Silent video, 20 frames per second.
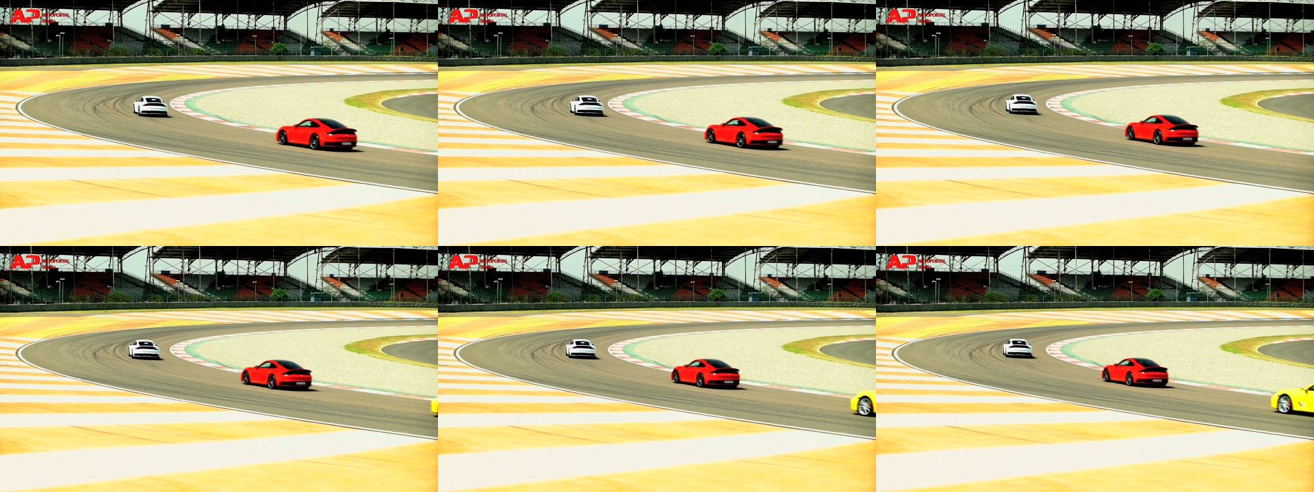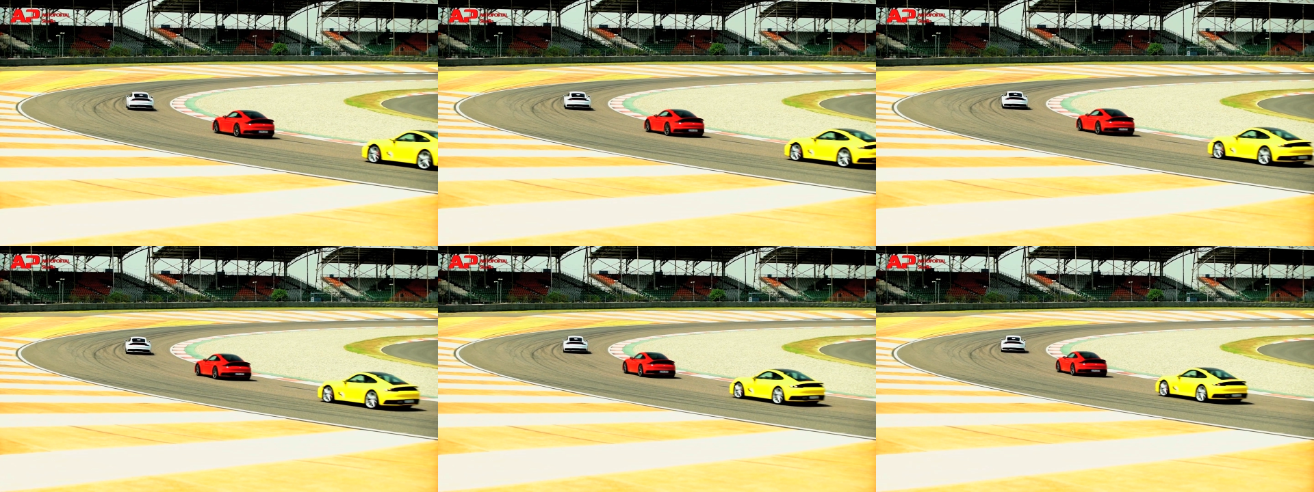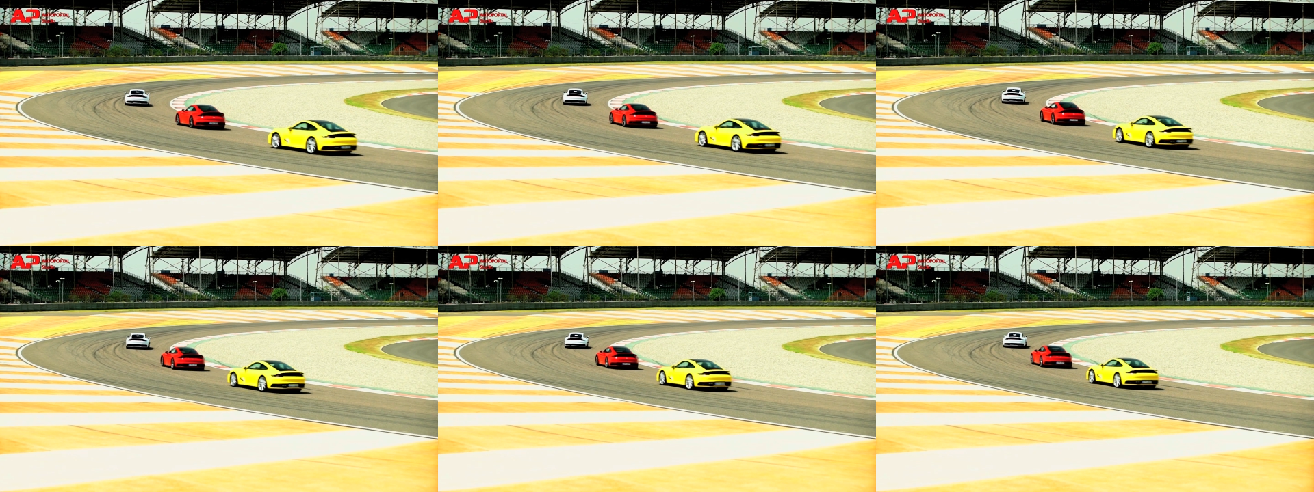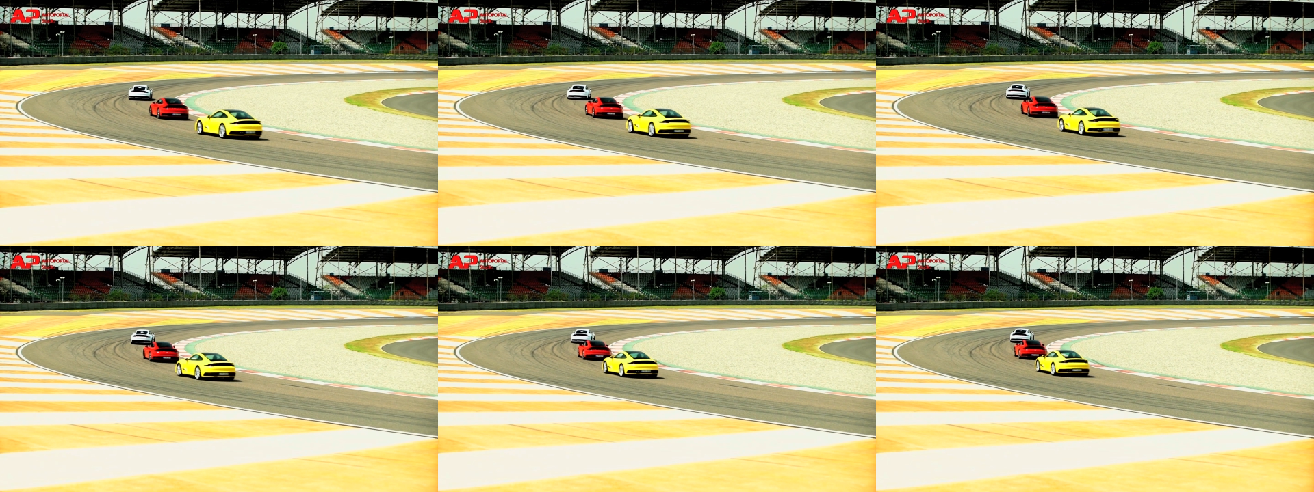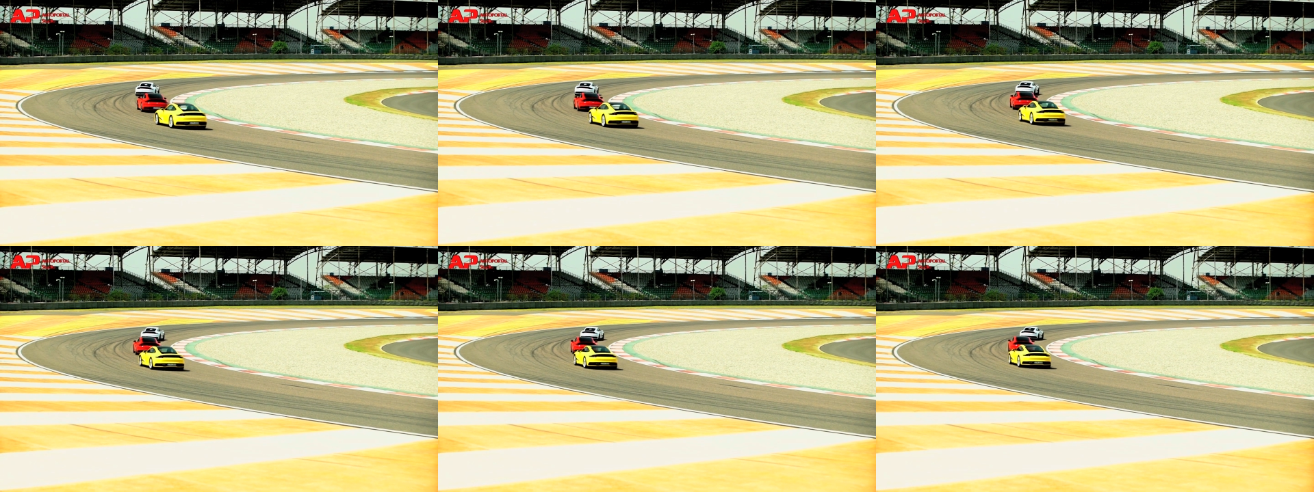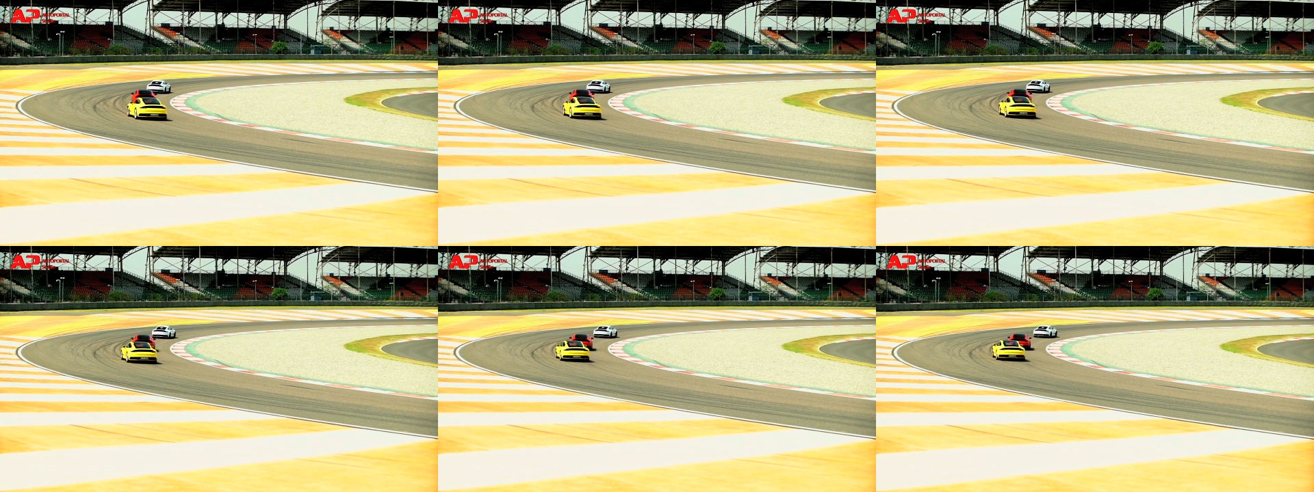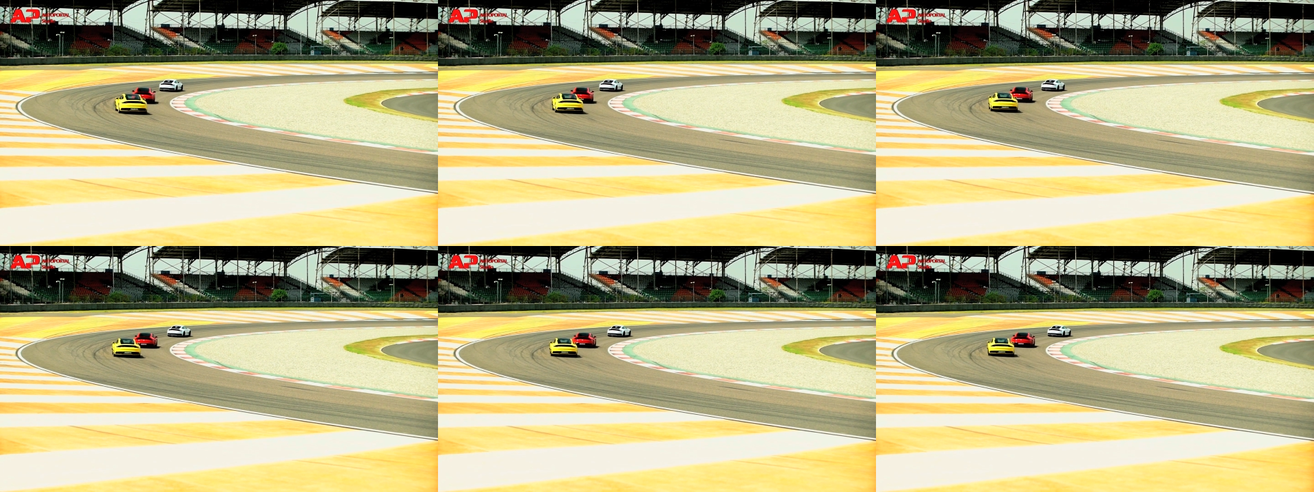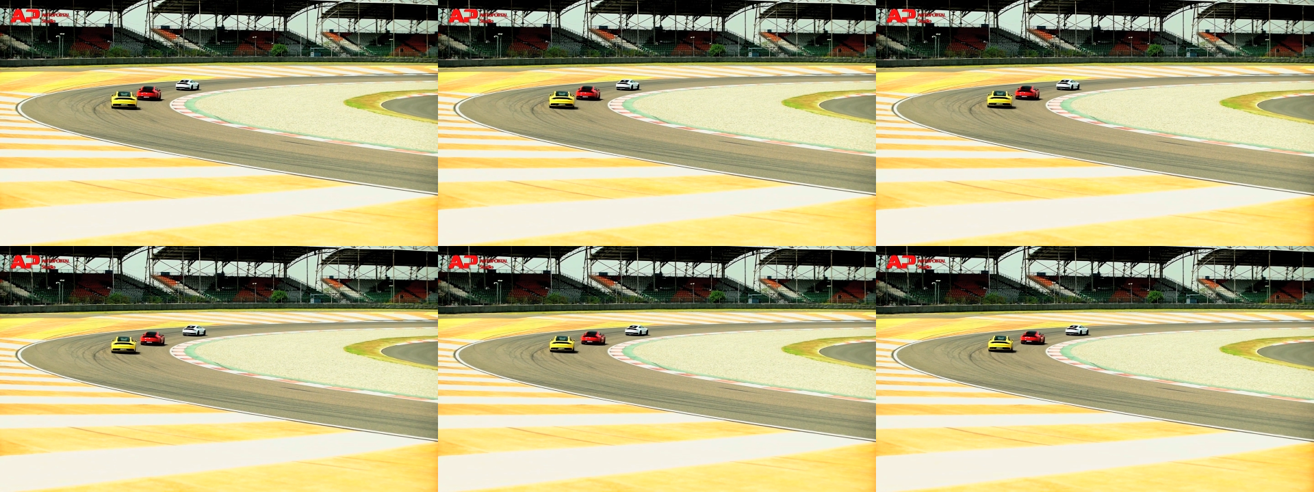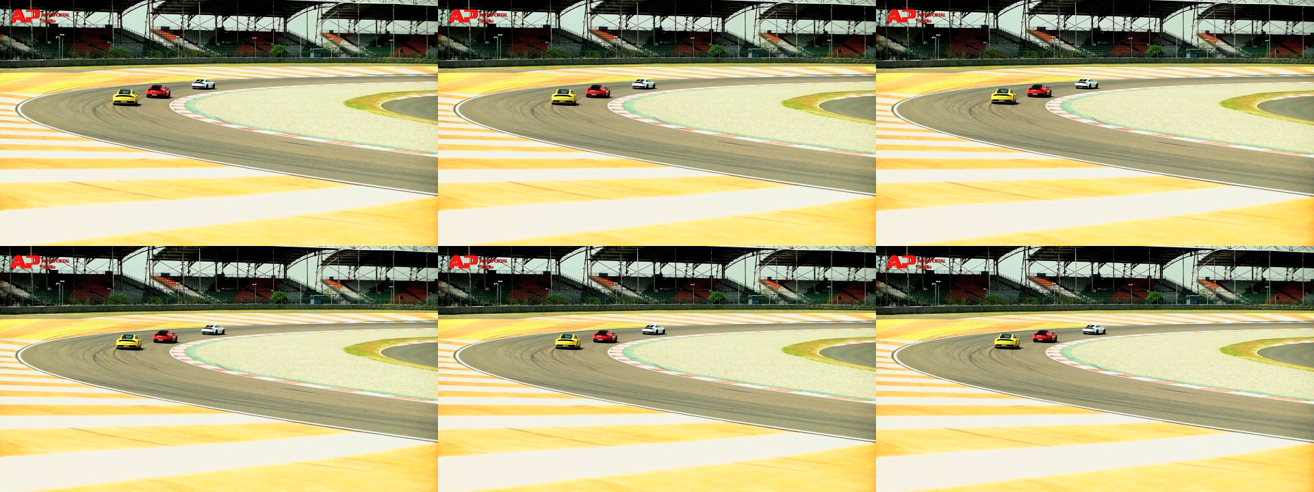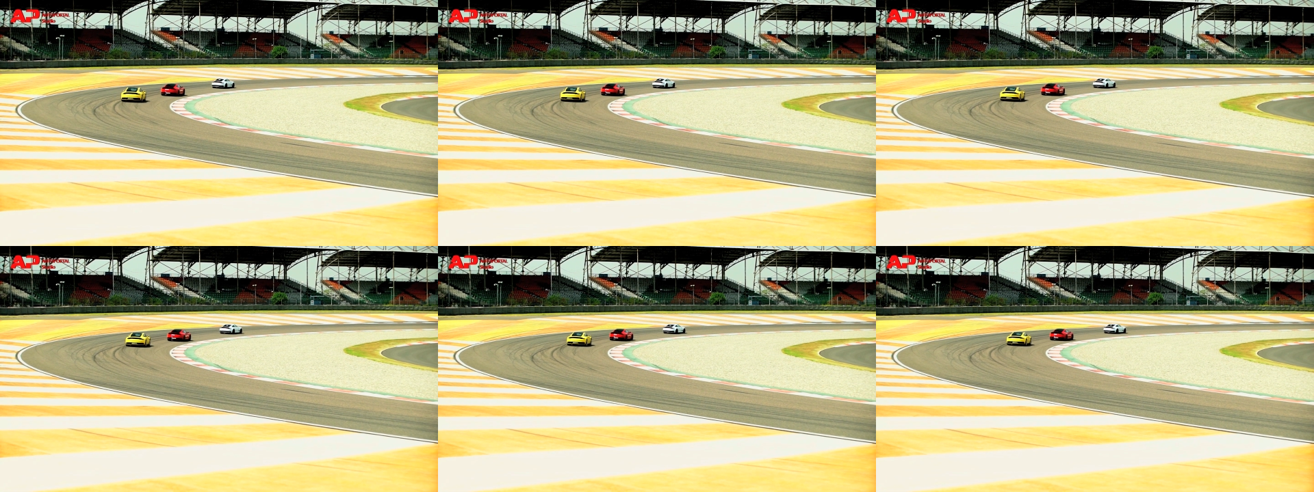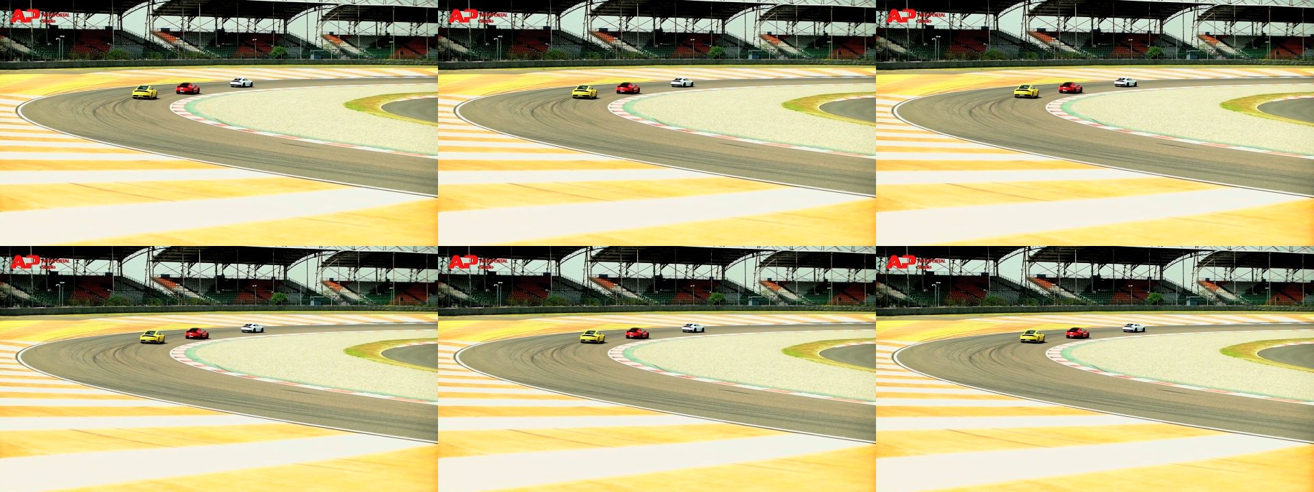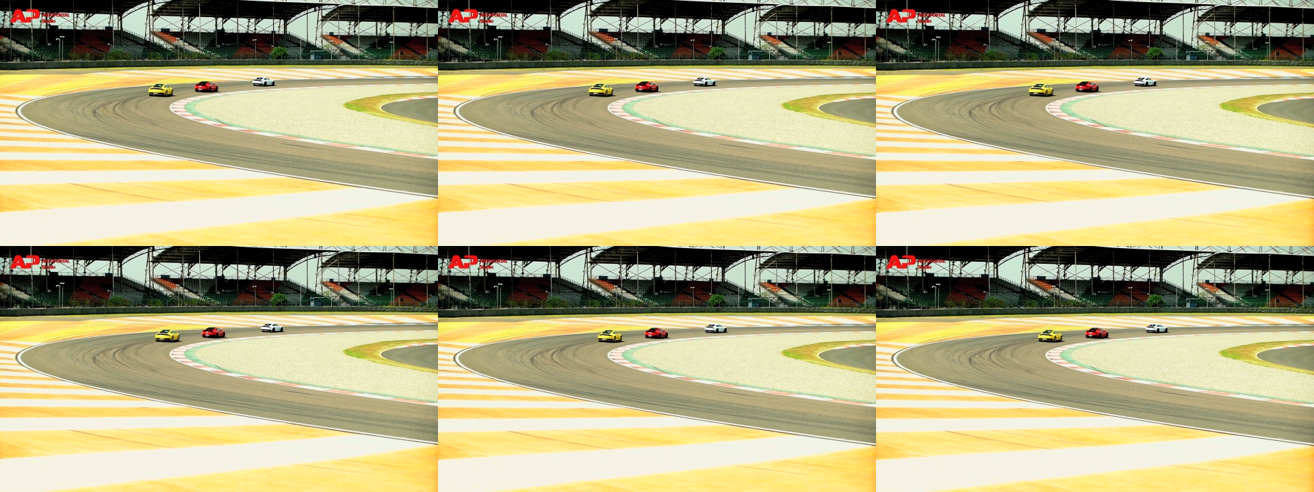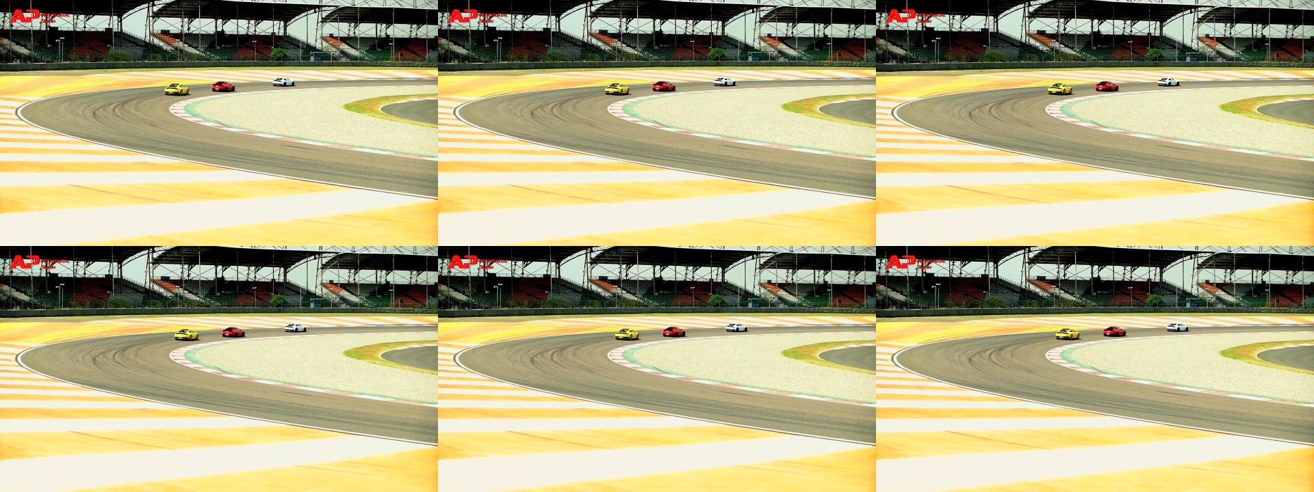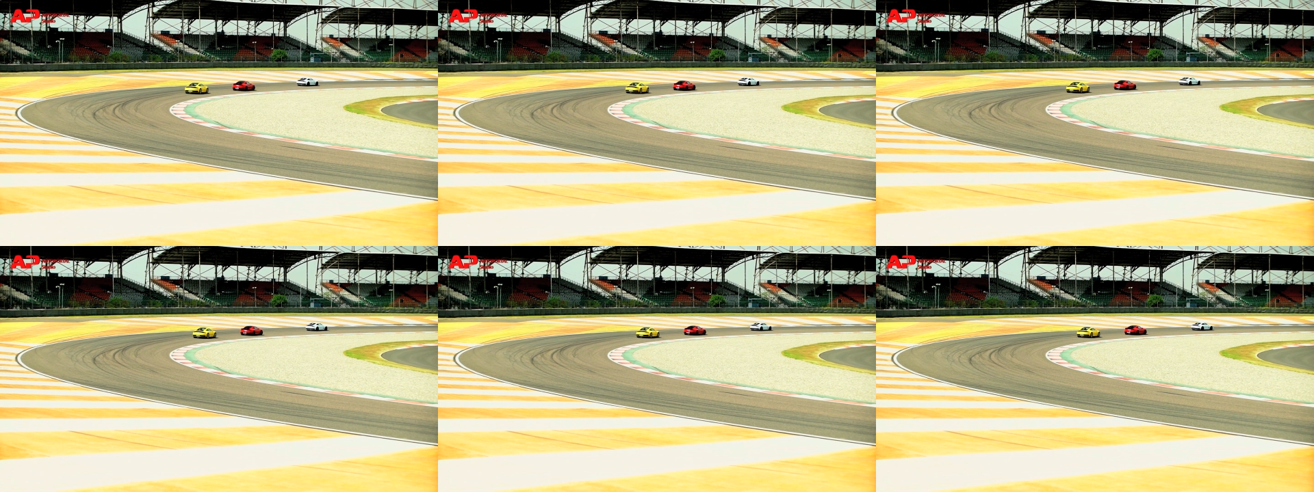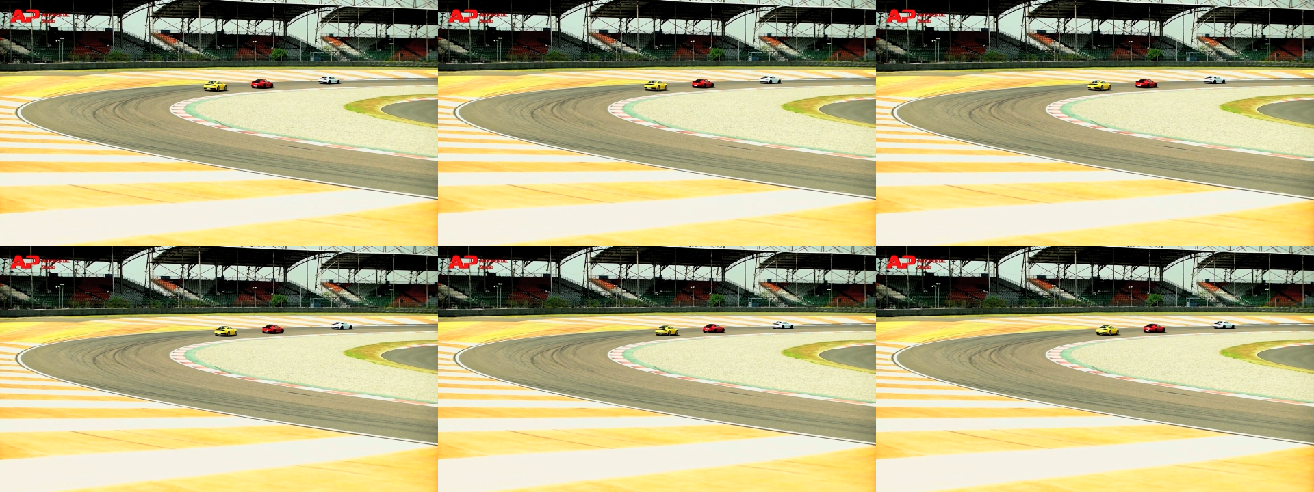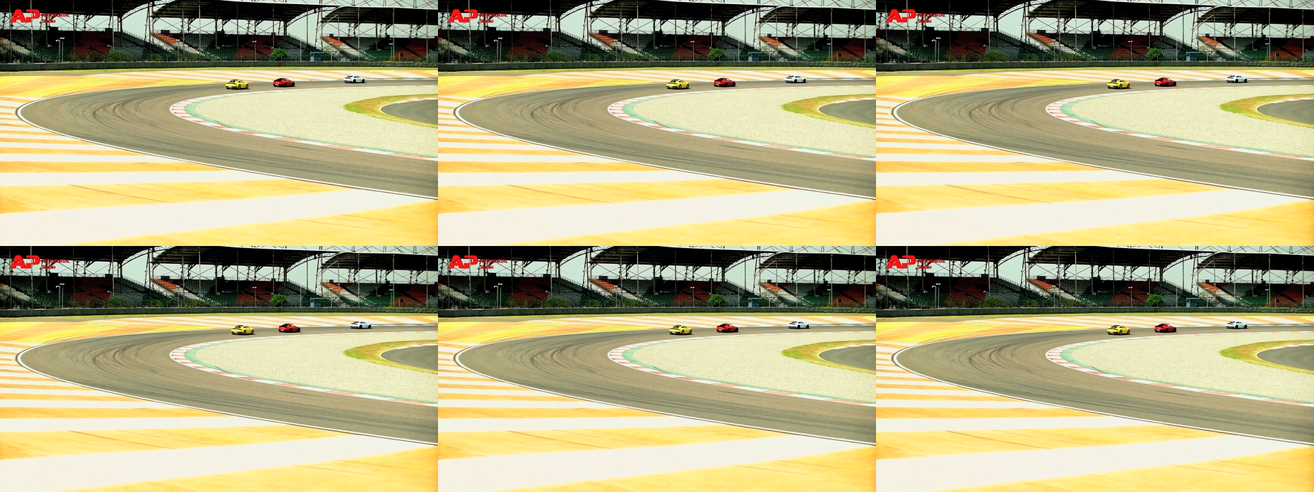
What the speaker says: No face is visible, so there are no lips to read.